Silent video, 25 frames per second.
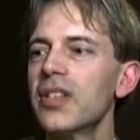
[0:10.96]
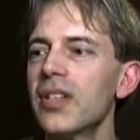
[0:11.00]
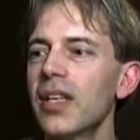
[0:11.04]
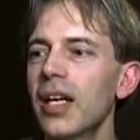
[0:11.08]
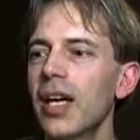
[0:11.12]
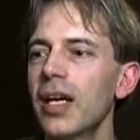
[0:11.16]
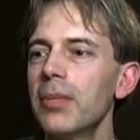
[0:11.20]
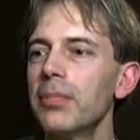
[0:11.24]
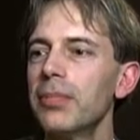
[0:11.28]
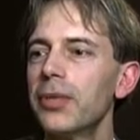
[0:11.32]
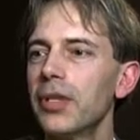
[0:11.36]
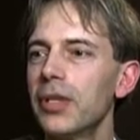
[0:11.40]

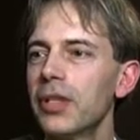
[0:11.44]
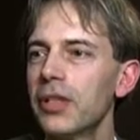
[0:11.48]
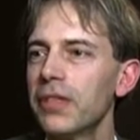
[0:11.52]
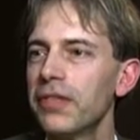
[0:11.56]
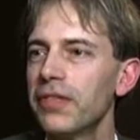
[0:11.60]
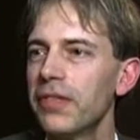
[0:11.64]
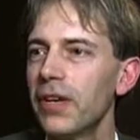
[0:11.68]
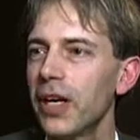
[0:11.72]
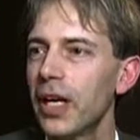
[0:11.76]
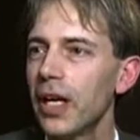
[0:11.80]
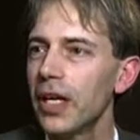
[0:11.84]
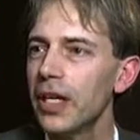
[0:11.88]
that
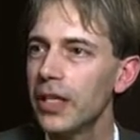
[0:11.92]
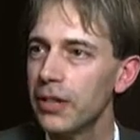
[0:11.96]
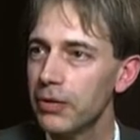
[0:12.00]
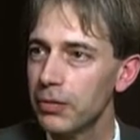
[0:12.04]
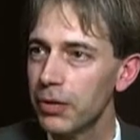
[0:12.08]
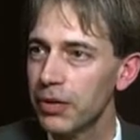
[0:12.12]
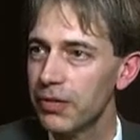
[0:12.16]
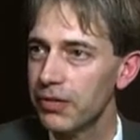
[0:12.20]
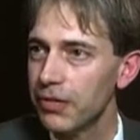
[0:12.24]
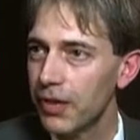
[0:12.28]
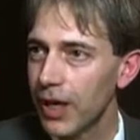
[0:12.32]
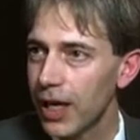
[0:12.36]
purify and
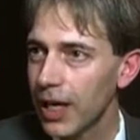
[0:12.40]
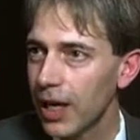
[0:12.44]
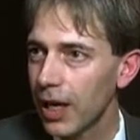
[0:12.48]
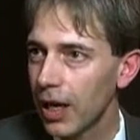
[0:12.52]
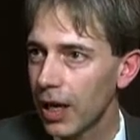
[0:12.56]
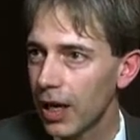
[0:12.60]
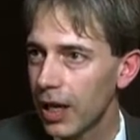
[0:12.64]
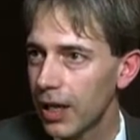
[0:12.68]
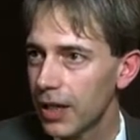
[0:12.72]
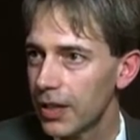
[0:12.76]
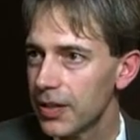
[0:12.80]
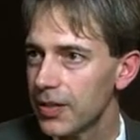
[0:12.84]

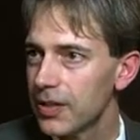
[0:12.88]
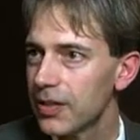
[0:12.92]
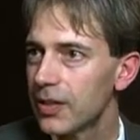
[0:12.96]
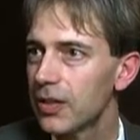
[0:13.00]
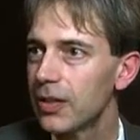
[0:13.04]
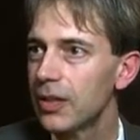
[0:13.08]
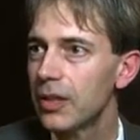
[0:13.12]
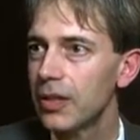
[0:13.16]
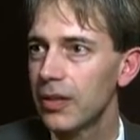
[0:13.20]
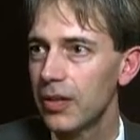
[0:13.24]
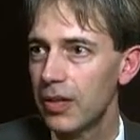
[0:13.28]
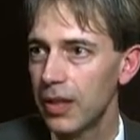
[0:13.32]
revitalize
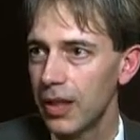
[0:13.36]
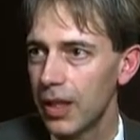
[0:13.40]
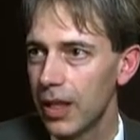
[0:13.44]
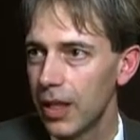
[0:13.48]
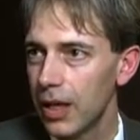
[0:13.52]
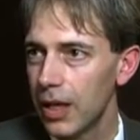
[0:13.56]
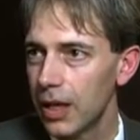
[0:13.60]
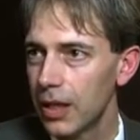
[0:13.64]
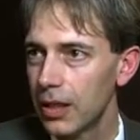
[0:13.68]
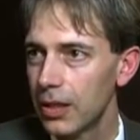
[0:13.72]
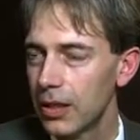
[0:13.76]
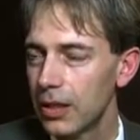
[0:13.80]
the
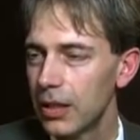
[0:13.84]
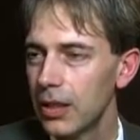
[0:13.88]
air,